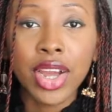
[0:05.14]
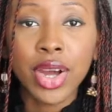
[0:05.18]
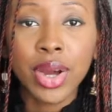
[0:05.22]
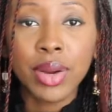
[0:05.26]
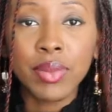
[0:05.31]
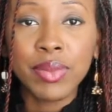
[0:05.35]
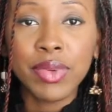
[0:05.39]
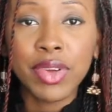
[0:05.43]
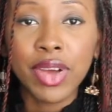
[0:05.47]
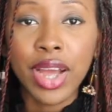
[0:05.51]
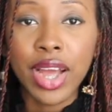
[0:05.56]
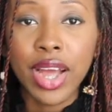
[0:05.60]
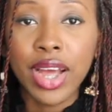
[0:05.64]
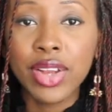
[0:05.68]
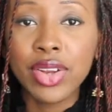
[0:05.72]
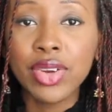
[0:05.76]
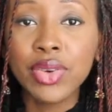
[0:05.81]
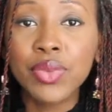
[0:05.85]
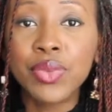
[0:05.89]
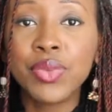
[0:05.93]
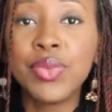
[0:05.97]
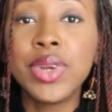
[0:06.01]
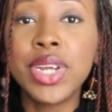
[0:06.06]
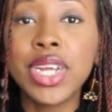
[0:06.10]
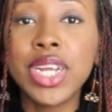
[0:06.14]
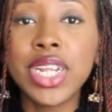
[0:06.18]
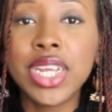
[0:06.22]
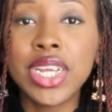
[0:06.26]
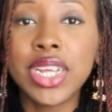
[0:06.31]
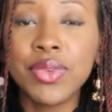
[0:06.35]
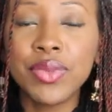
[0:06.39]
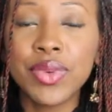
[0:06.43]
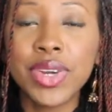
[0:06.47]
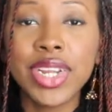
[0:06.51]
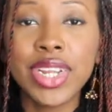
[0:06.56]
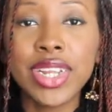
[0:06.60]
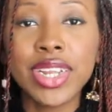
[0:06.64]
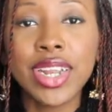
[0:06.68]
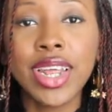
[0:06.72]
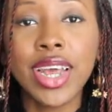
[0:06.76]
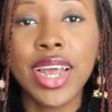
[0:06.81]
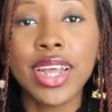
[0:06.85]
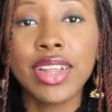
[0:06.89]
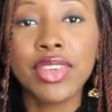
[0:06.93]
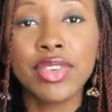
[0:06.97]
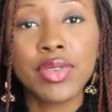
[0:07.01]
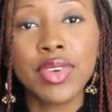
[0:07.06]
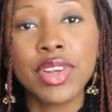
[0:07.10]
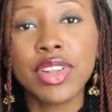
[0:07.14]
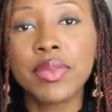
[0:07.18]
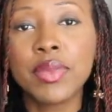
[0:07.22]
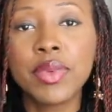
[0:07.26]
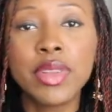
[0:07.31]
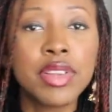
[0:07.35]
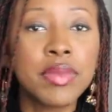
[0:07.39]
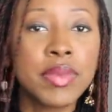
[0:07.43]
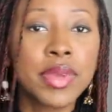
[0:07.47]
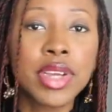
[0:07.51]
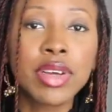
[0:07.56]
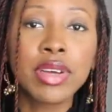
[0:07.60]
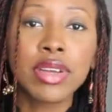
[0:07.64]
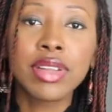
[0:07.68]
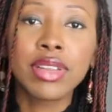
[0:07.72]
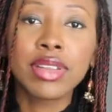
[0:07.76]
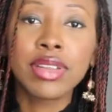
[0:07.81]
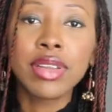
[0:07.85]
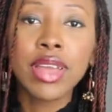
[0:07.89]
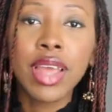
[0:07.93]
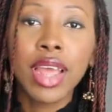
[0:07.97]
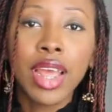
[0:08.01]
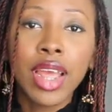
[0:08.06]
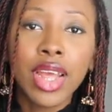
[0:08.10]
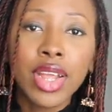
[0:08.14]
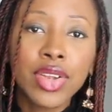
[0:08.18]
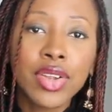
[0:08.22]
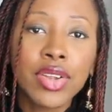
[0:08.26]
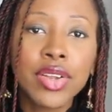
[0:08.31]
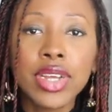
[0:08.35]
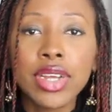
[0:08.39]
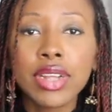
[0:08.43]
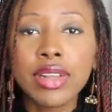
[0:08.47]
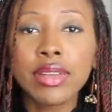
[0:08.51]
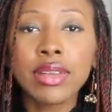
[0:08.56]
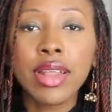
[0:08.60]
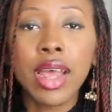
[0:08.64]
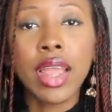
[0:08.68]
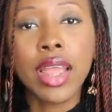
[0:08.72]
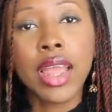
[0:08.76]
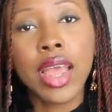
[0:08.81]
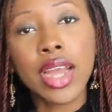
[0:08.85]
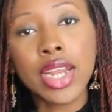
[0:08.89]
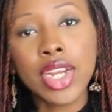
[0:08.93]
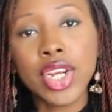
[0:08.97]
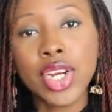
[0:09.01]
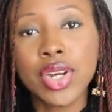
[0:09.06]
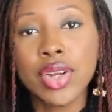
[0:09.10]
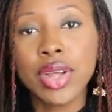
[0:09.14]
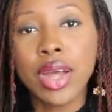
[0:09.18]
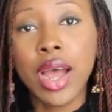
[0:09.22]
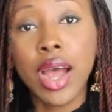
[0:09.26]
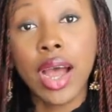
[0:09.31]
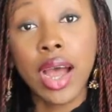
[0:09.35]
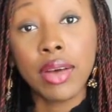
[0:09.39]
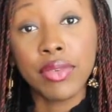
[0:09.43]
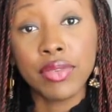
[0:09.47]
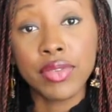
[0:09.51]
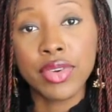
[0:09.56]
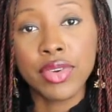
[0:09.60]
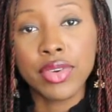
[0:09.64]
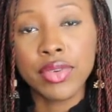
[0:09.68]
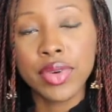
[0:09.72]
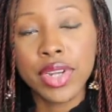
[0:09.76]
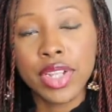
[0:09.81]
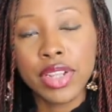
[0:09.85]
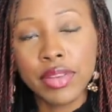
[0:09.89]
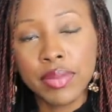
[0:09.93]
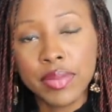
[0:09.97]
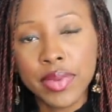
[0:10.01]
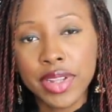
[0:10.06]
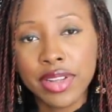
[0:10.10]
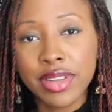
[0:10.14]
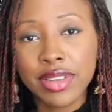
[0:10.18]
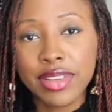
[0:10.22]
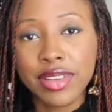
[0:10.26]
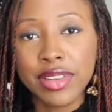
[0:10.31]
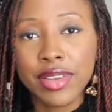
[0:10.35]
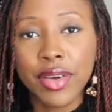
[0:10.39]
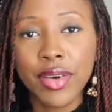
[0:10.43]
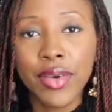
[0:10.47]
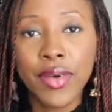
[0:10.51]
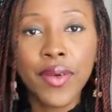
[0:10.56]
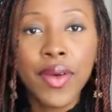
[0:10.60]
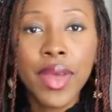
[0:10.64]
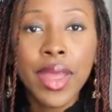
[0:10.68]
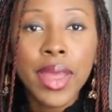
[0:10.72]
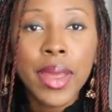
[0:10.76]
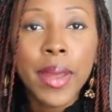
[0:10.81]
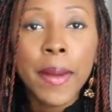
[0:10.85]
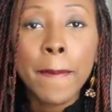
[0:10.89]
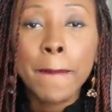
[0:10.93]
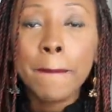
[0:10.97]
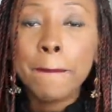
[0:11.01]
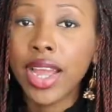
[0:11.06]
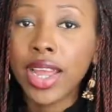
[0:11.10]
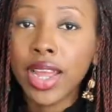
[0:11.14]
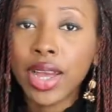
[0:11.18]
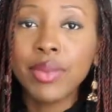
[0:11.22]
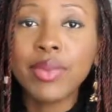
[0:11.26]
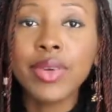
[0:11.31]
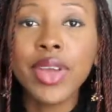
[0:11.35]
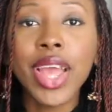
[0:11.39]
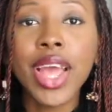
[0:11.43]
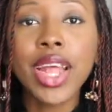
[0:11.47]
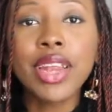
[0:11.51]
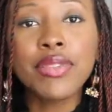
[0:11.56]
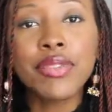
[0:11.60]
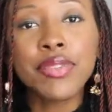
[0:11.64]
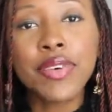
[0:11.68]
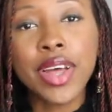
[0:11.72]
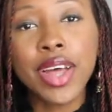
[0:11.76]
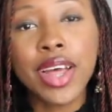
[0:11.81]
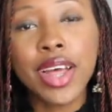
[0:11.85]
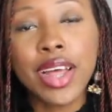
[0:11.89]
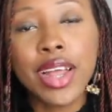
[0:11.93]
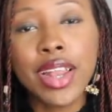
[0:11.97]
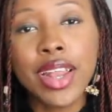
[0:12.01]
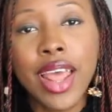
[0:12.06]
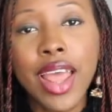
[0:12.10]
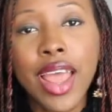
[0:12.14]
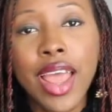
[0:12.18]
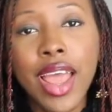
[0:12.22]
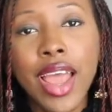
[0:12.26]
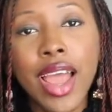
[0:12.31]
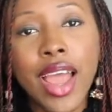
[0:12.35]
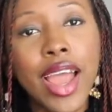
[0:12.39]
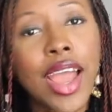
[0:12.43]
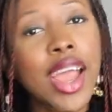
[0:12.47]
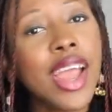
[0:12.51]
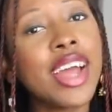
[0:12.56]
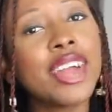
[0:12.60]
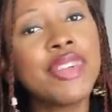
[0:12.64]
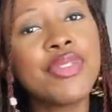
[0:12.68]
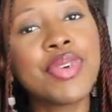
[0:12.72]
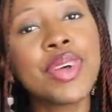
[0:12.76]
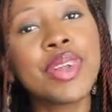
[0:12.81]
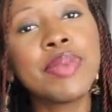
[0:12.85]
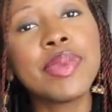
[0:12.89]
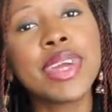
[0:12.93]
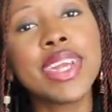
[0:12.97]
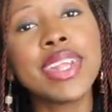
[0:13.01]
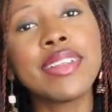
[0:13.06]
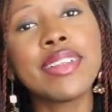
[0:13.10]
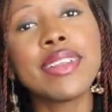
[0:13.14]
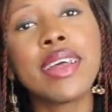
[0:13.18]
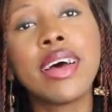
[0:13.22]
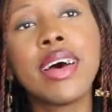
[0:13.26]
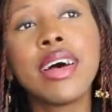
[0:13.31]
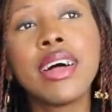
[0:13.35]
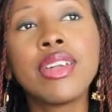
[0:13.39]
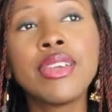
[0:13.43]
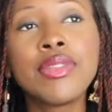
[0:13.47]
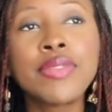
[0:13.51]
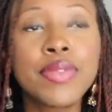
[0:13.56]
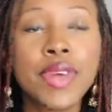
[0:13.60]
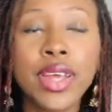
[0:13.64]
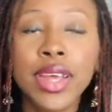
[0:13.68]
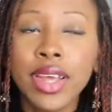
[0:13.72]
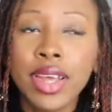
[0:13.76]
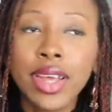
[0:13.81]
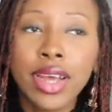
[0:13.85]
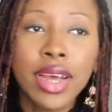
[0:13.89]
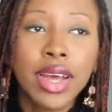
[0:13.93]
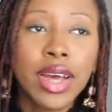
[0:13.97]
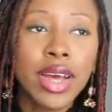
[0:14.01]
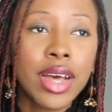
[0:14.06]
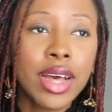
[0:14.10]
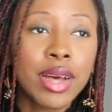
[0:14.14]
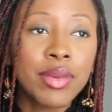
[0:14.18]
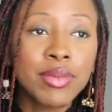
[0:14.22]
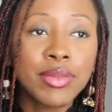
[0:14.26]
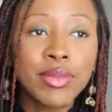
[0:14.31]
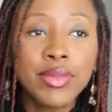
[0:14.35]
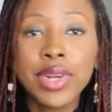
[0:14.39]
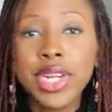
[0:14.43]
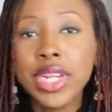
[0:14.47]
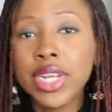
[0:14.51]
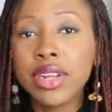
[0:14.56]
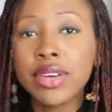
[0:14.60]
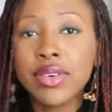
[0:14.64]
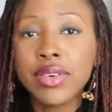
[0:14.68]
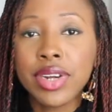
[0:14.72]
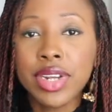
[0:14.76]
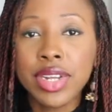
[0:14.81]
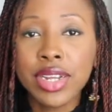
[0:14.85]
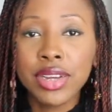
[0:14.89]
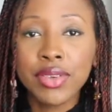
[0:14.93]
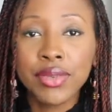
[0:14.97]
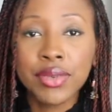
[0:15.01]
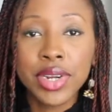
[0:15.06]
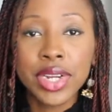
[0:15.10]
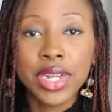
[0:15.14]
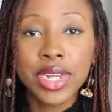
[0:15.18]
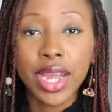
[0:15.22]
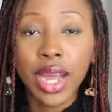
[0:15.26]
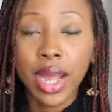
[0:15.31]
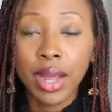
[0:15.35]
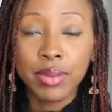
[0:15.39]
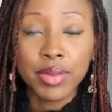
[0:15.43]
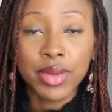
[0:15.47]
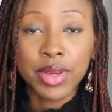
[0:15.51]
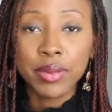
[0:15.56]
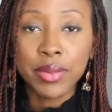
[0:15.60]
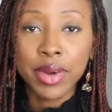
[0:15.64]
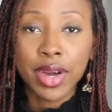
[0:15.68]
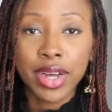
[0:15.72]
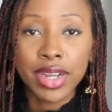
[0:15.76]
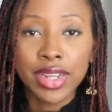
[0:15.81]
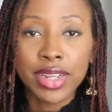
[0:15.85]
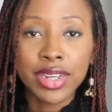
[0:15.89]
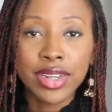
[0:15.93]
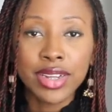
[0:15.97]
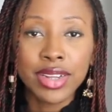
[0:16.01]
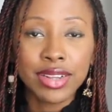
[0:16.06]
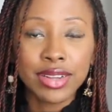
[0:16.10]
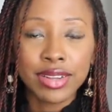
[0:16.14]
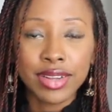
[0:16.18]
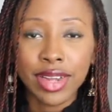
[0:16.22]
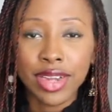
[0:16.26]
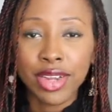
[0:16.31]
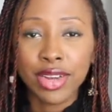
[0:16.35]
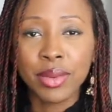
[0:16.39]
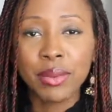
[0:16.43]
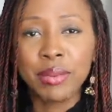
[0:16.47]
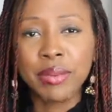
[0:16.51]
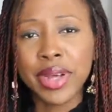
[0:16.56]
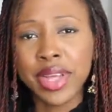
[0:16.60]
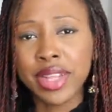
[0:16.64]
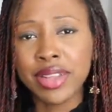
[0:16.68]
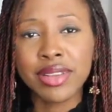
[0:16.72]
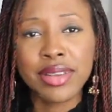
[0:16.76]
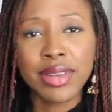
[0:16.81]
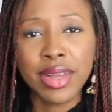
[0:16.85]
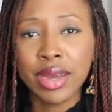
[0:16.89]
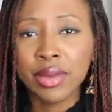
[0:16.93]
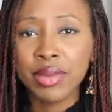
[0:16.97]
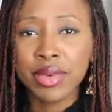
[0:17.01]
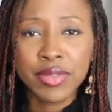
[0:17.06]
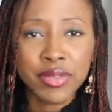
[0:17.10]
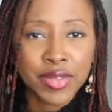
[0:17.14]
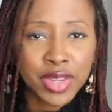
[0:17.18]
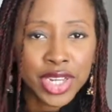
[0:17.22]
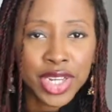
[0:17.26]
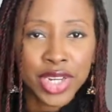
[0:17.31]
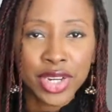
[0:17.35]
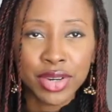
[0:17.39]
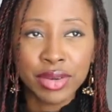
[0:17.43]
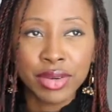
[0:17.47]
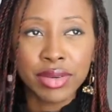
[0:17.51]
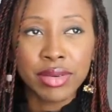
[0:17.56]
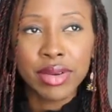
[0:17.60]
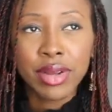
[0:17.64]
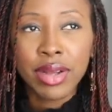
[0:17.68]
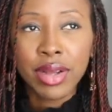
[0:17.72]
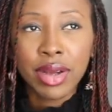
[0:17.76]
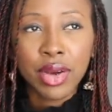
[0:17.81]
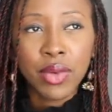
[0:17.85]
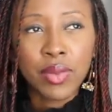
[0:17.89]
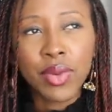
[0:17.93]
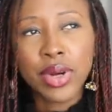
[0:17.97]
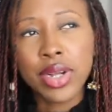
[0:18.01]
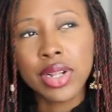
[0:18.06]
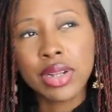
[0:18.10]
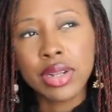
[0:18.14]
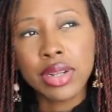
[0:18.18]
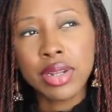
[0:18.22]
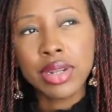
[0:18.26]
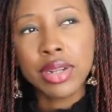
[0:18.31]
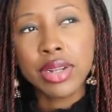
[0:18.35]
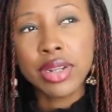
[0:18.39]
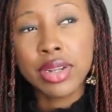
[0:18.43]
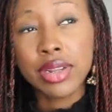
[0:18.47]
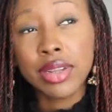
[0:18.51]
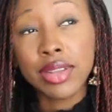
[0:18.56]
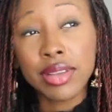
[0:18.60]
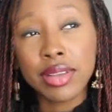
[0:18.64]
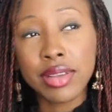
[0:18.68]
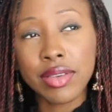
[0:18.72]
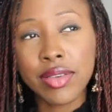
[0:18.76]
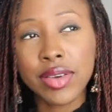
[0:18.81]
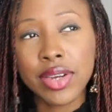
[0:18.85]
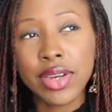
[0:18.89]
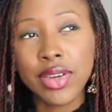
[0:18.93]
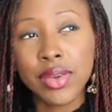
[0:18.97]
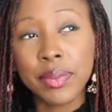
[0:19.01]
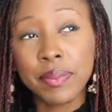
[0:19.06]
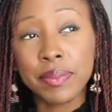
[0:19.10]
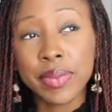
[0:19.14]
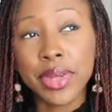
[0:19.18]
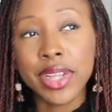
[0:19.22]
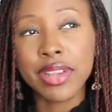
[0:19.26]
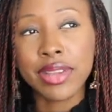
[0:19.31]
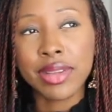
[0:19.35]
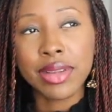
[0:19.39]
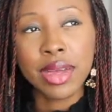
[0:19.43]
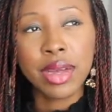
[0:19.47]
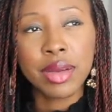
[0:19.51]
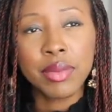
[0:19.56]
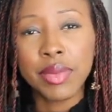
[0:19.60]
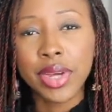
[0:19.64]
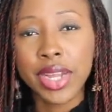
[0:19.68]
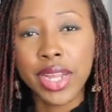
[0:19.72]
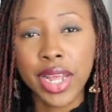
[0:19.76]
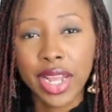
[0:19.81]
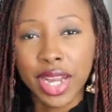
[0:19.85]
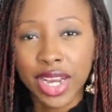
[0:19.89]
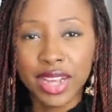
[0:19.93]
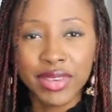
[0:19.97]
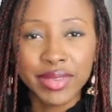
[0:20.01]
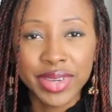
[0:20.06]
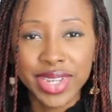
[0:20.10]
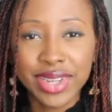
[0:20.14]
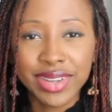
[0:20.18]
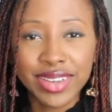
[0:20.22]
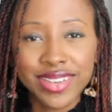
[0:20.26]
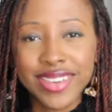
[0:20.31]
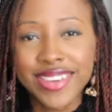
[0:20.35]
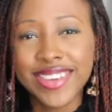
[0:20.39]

hope you had a really really nice Christmas because today is like actually after Christmas so I hope you had fun I had fun myself I'm literally really happy about it it's like the best time of the year well not necessarily the best time but I love it